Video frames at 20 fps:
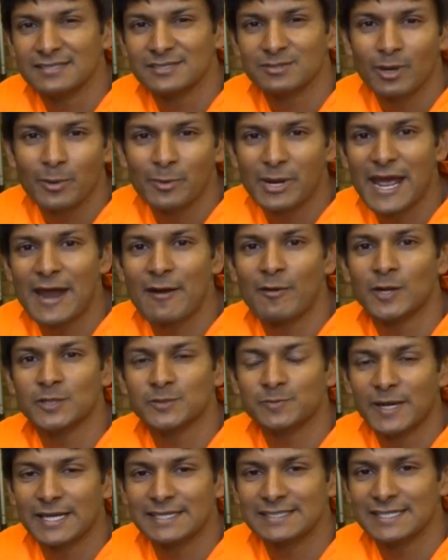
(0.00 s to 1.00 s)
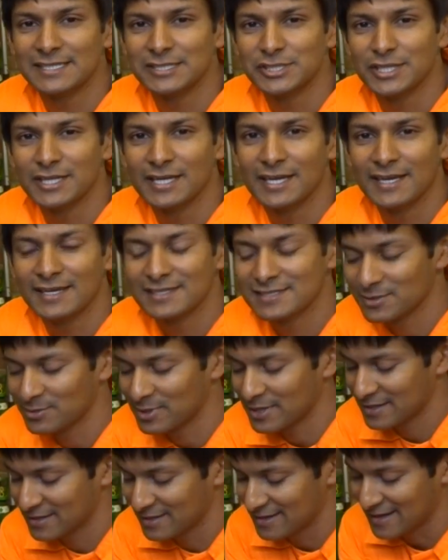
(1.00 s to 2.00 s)
So I'm an aerospace engineer, so
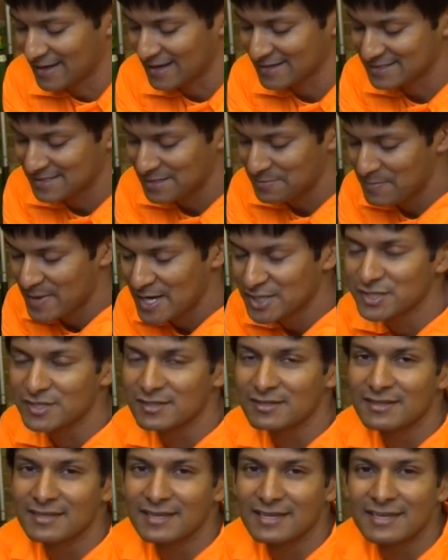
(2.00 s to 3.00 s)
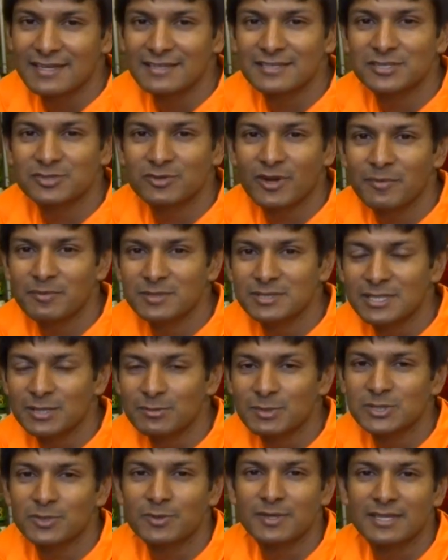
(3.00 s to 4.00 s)
I actually measured the discrepancy
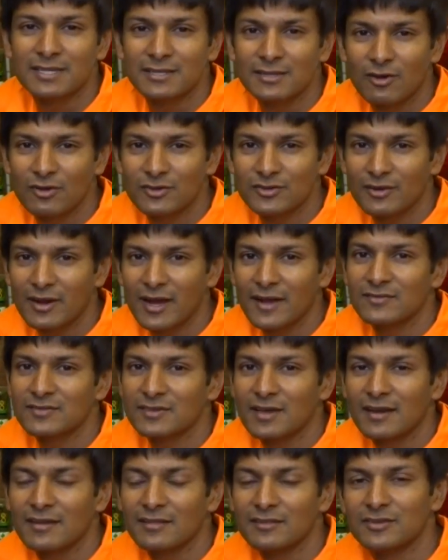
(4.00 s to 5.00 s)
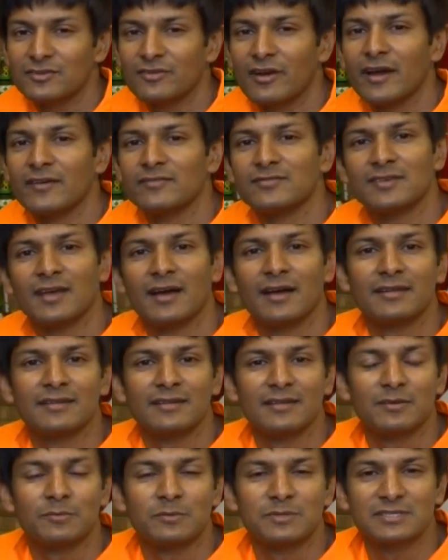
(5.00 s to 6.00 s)
between the non-drive side and the drive side,
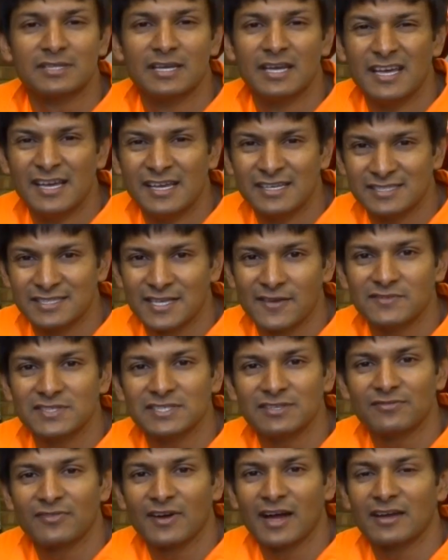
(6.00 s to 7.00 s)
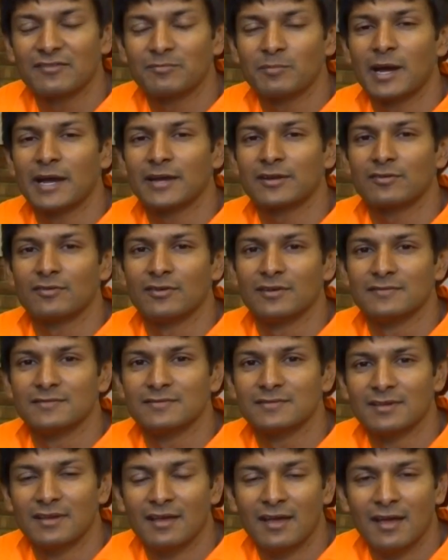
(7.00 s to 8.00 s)
and it was 75 microns,